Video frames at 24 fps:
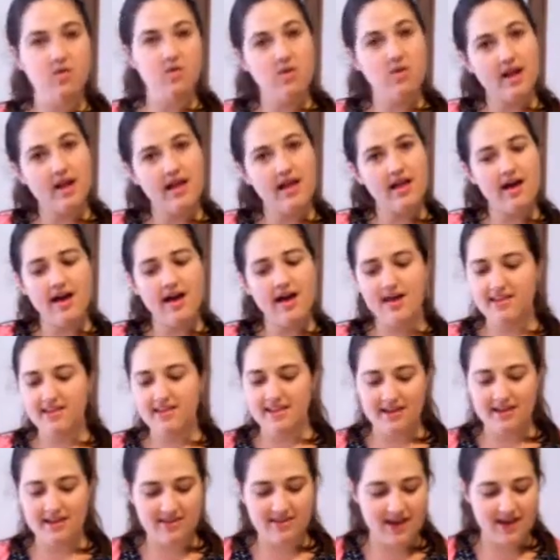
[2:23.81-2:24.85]
Voila,
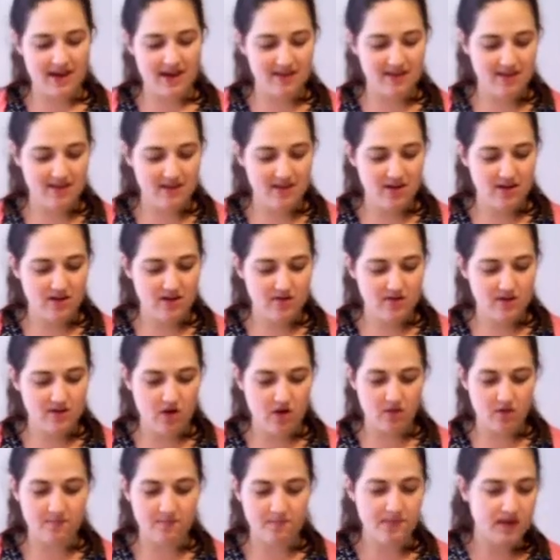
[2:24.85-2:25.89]
like that.
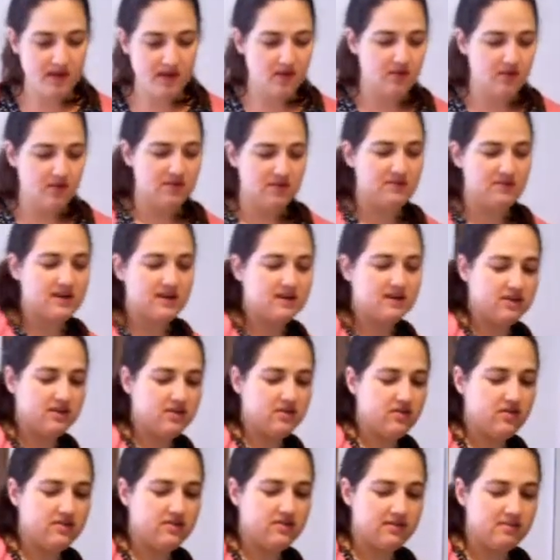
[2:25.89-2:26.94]
So what I'm going to do
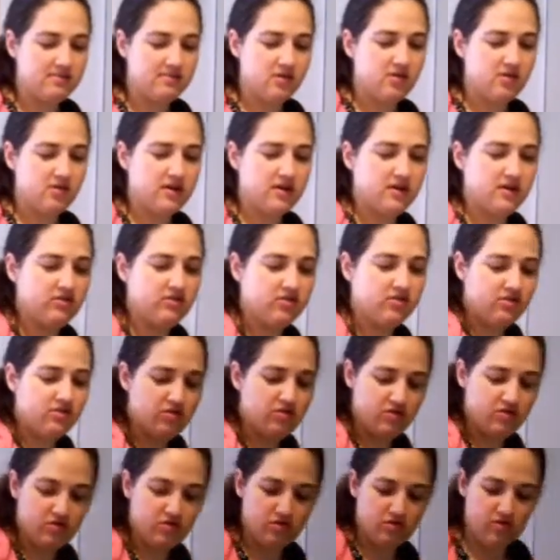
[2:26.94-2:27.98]
is I'm going
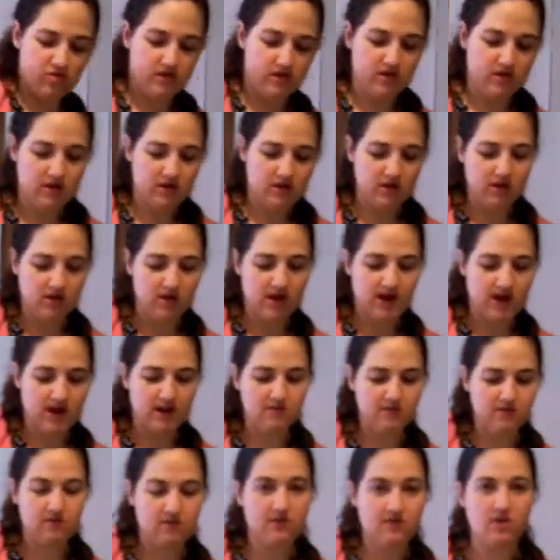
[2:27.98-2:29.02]
to go
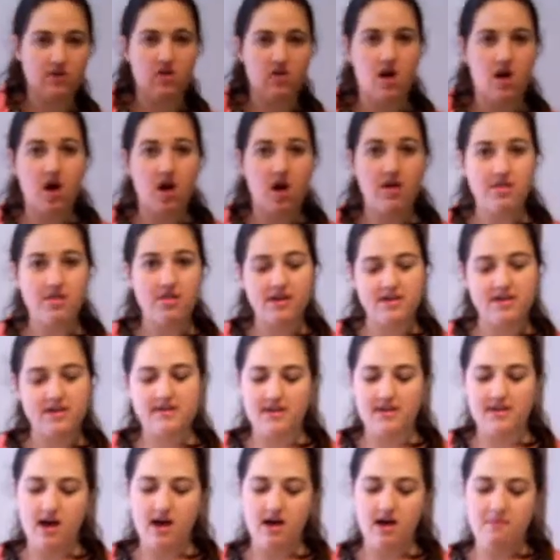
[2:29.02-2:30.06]
ahead and fill all
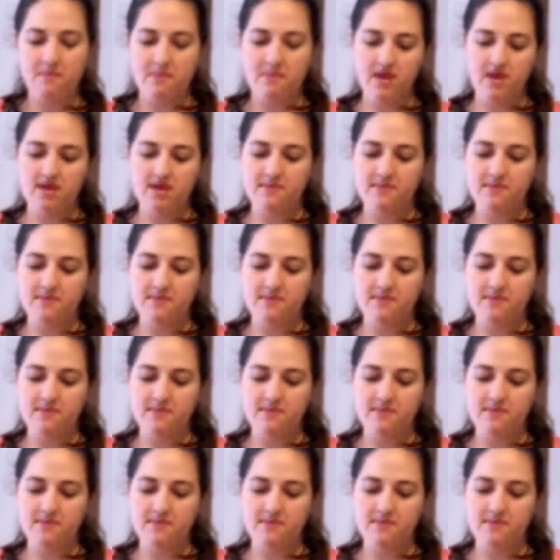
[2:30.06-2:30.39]
these up,